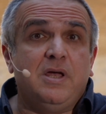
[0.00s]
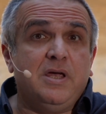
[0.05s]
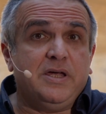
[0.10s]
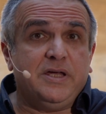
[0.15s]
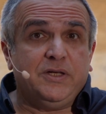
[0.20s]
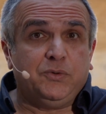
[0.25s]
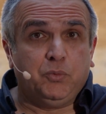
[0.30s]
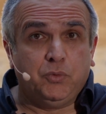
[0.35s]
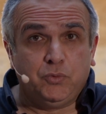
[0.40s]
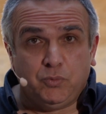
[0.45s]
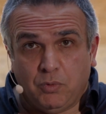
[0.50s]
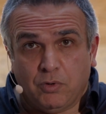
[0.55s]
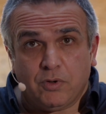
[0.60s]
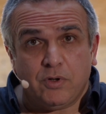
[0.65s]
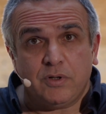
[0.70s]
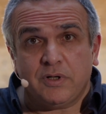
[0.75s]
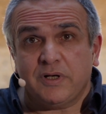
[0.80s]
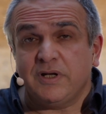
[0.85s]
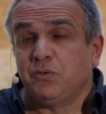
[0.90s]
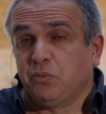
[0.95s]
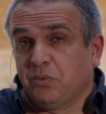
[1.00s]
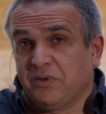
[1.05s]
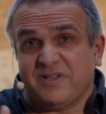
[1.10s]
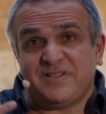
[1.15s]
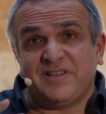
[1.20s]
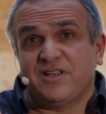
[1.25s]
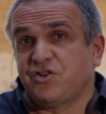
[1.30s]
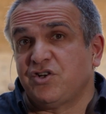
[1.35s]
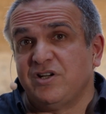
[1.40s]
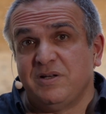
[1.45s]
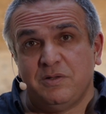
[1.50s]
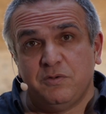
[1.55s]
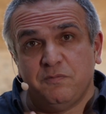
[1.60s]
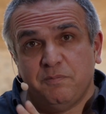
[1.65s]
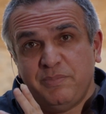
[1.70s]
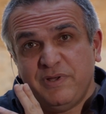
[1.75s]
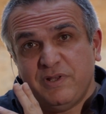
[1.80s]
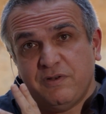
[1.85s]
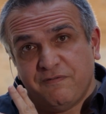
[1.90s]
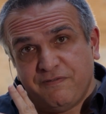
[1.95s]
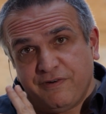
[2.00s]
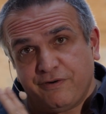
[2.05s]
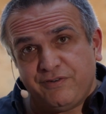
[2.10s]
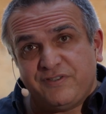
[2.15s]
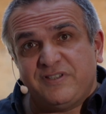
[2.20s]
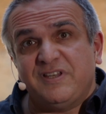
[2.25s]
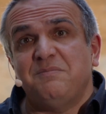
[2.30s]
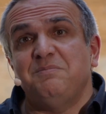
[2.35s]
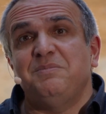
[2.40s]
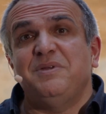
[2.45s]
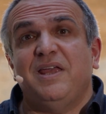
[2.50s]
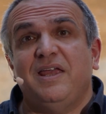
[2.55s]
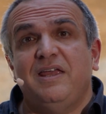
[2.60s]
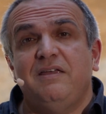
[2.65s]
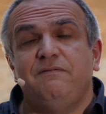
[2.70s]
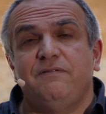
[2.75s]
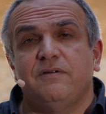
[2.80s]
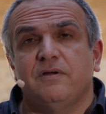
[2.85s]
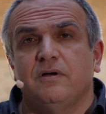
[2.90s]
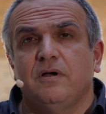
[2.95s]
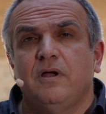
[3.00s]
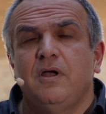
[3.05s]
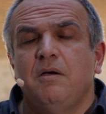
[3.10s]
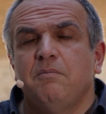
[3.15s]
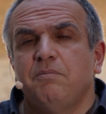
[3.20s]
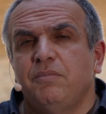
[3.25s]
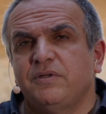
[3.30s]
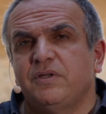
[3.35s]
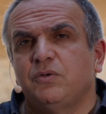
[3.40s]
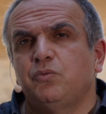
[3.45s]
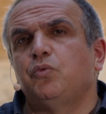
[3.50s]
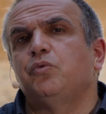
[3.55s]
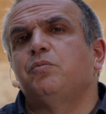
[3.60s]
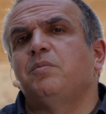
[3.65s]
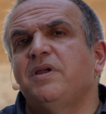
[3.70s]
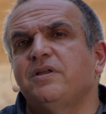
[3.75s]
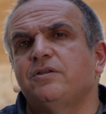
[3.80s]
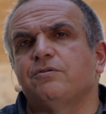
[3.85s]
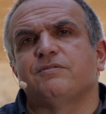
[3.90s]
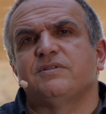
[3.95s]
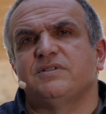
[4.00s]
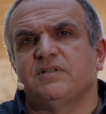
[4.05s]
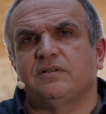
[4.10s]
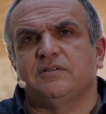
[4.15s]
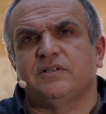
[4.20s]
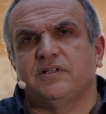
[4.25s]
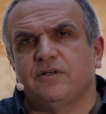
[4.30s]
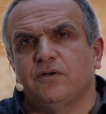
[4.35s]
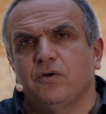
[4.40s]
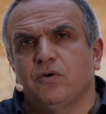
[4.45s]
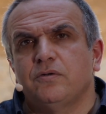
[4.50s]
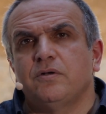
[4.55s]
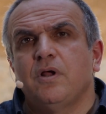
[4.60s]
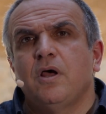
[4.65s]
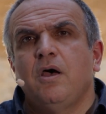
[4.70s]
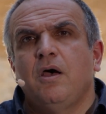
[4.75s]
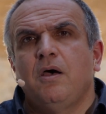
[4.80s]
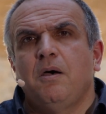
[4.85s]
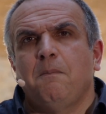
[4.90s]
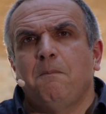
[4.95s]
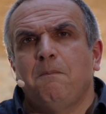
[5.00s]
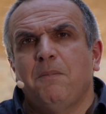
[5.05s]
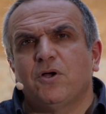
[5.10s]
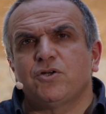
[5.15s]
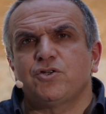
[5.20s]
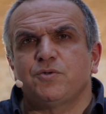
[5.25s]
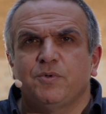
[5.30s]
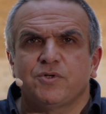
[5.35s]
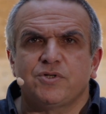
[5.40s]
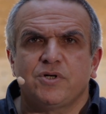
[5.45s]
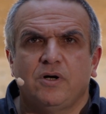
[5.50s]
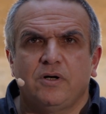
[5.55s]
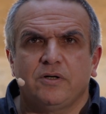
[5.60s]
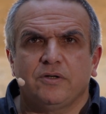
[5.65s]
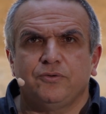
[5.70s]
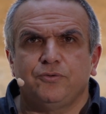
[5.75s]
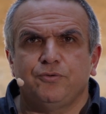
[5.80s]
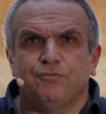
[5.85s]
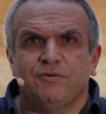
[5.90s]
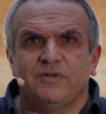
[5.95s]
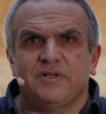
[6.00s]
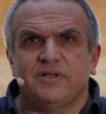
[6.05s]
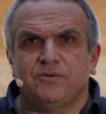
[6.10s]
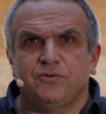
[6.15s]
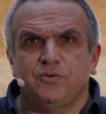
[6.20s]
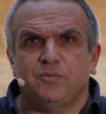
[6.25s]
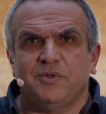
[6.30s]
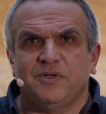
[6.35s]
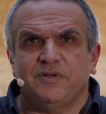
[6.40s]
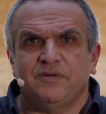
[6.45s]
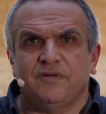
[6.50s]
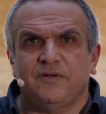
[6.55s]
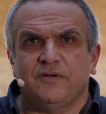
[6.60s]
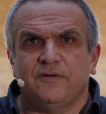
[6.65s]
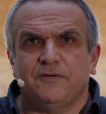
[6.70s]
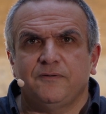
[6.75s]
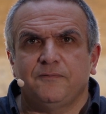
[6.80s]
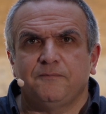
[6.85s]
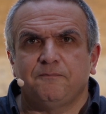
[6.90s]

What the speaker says: It would work. It would essentially be the very same behavior, but it would make the resulting code much harder to read and to maintain.